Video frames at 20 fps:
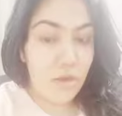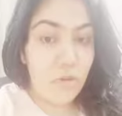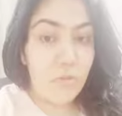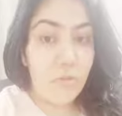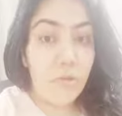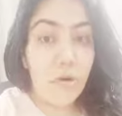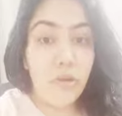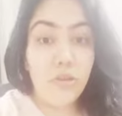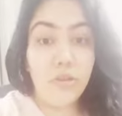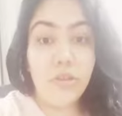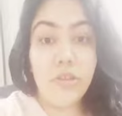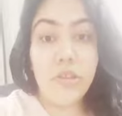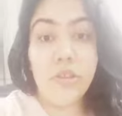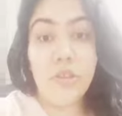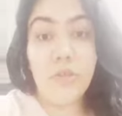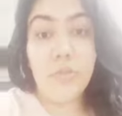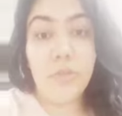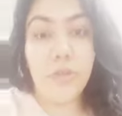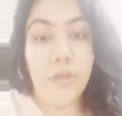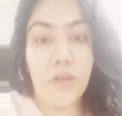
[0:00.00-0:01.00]
Mostly
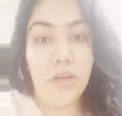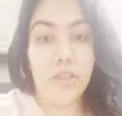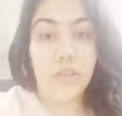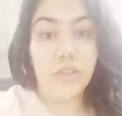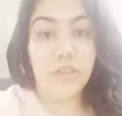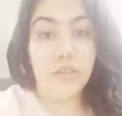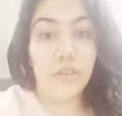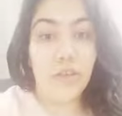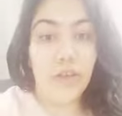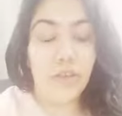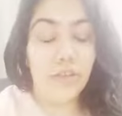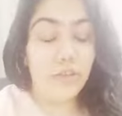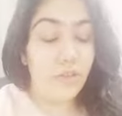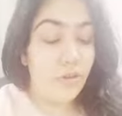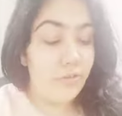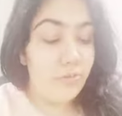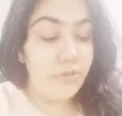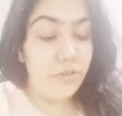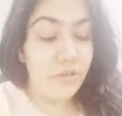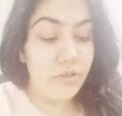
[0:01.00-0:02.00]
because, so
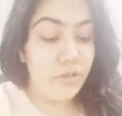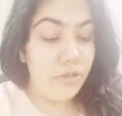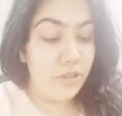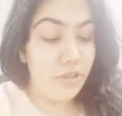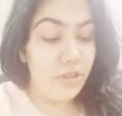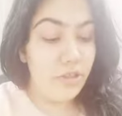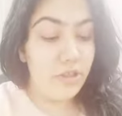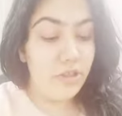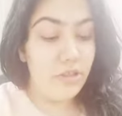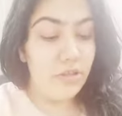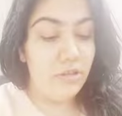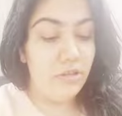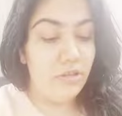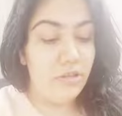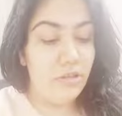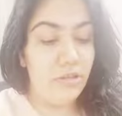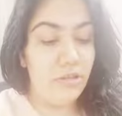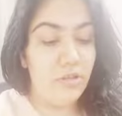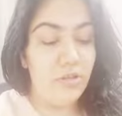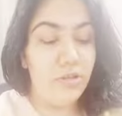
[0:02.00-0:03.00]
I've been using,
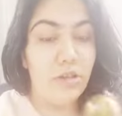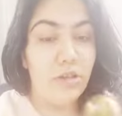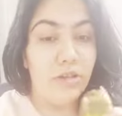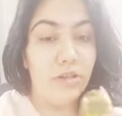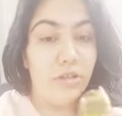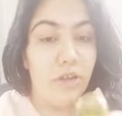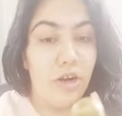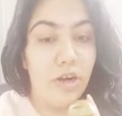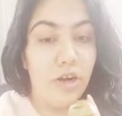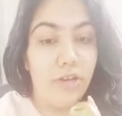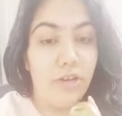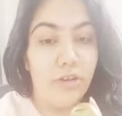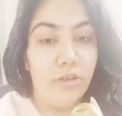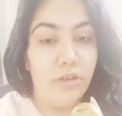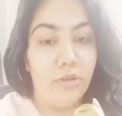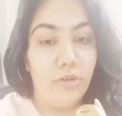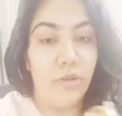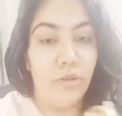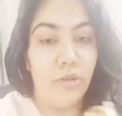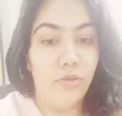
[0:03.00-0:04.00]
you know, this
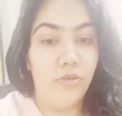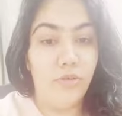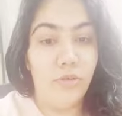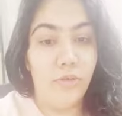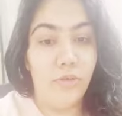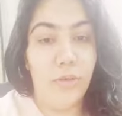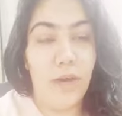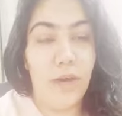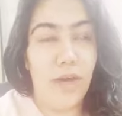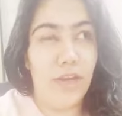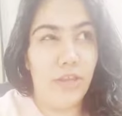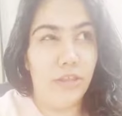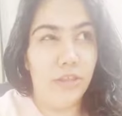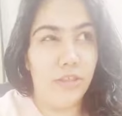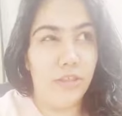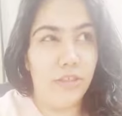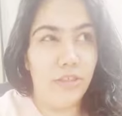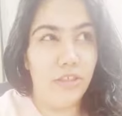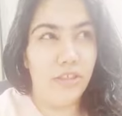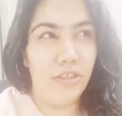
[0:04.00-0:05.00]
argan oil for the
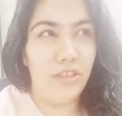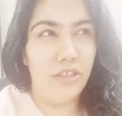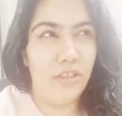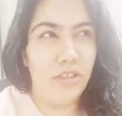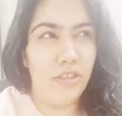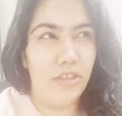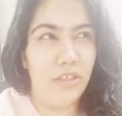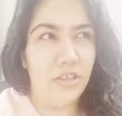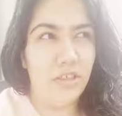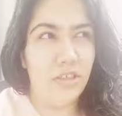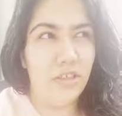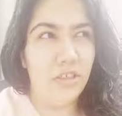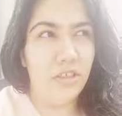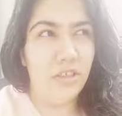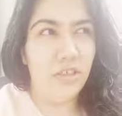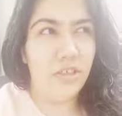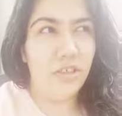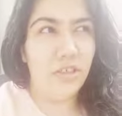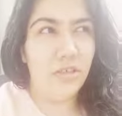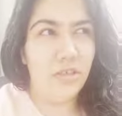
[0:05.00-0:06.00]
past
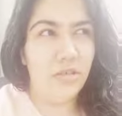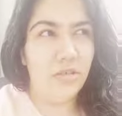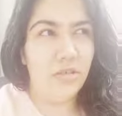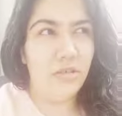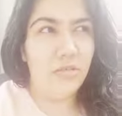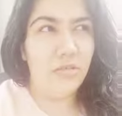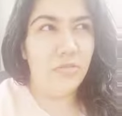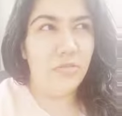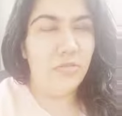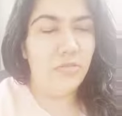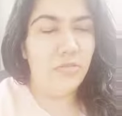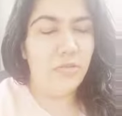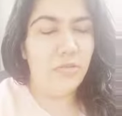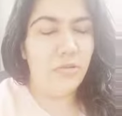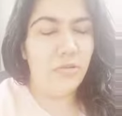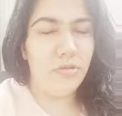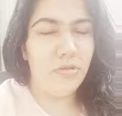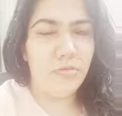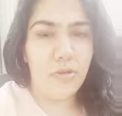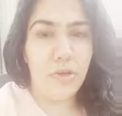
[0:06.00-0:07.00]
year,
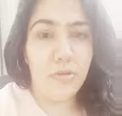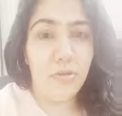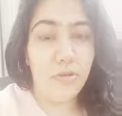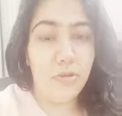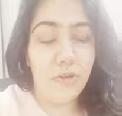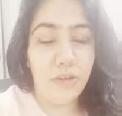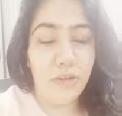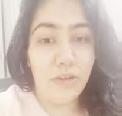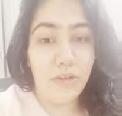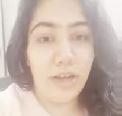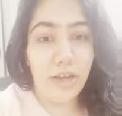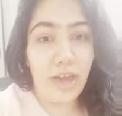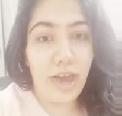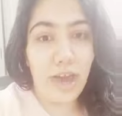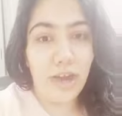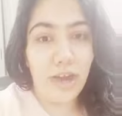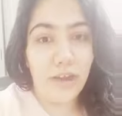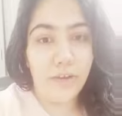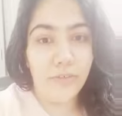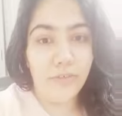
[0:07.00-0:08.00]
maybe year and a
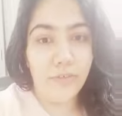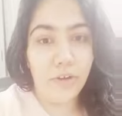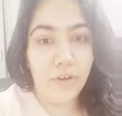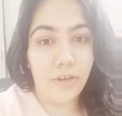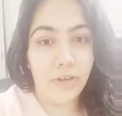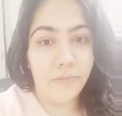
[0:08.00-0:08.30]
half,